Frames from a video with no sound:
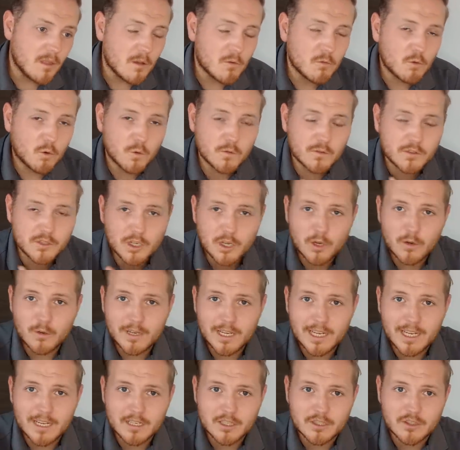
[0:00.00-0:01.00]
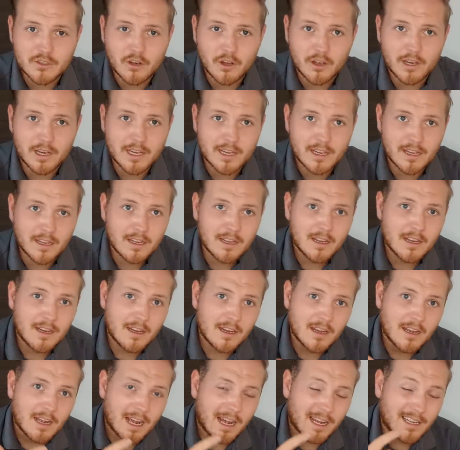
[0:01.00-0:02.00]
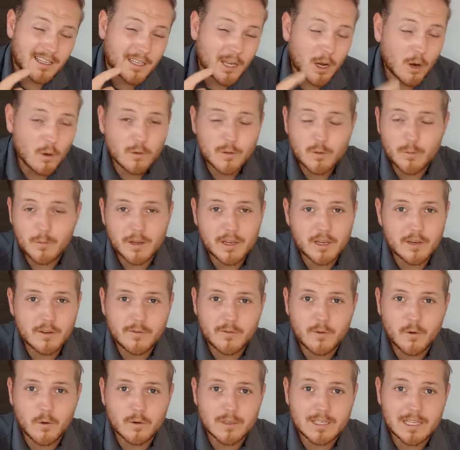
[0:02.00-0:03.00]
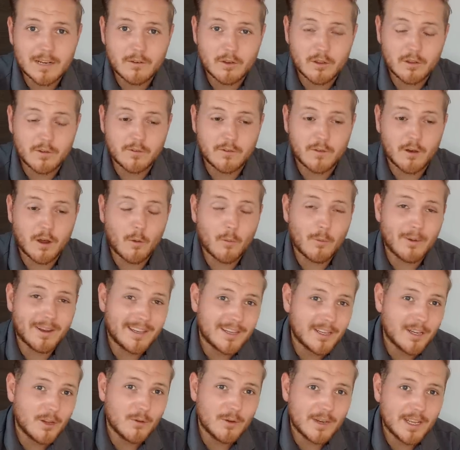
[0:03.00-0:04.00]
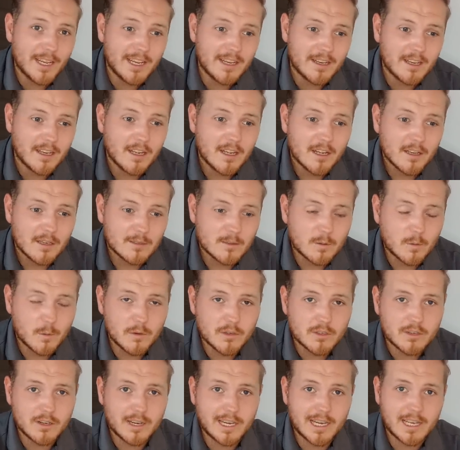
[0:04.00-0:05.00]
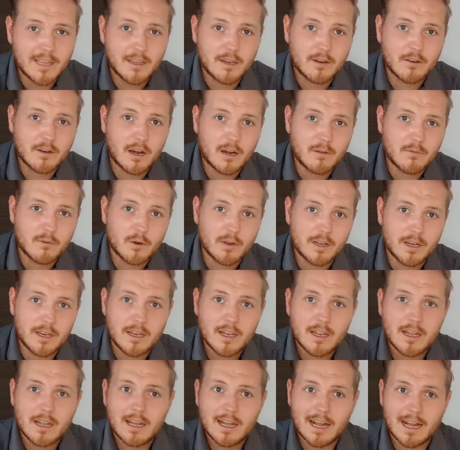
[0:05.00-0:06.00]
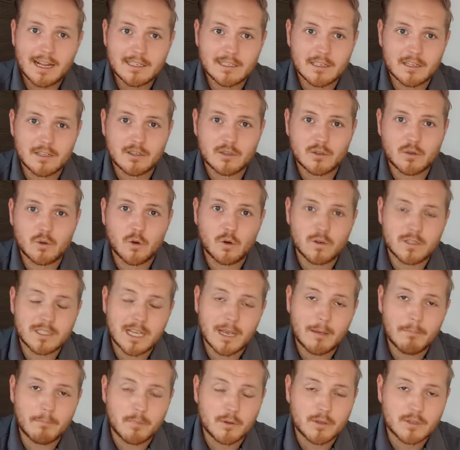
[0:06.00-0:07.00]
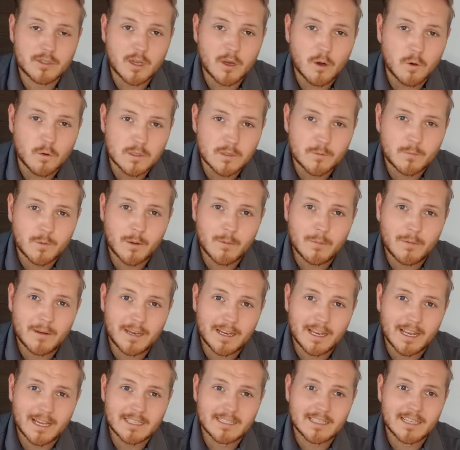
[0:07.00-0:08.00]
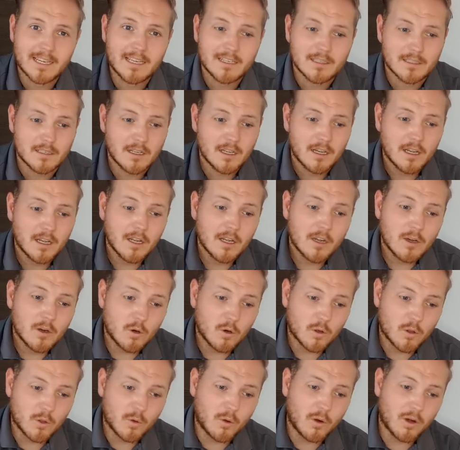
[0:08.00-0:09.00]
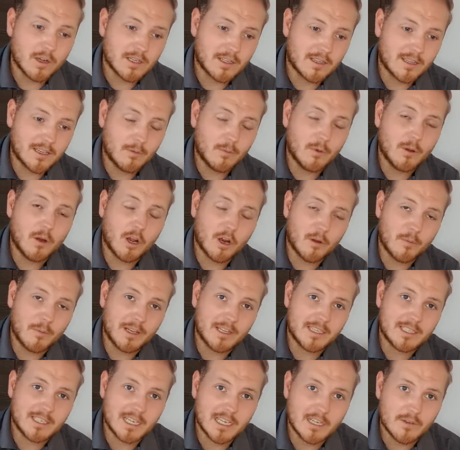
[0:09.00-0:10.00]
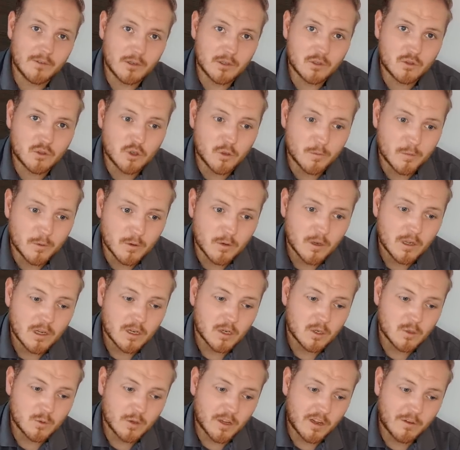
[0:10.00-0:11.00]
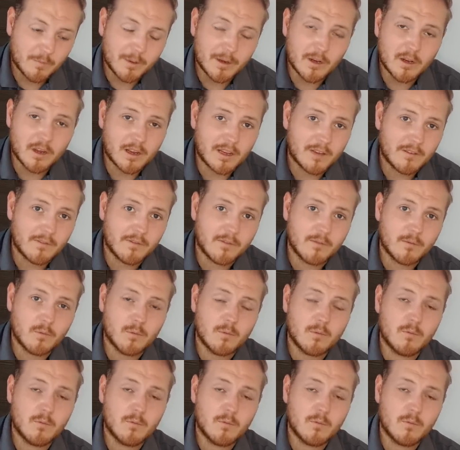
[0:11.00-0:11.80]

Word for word: Wolves do need a striker. I don't think we can afford to have another flop. We do need someone who's going to hit the ground running, and going to score 10 plus goals in the Premier League next season. Otherwise, I think we are going to be in serious trouble because we have been lacking,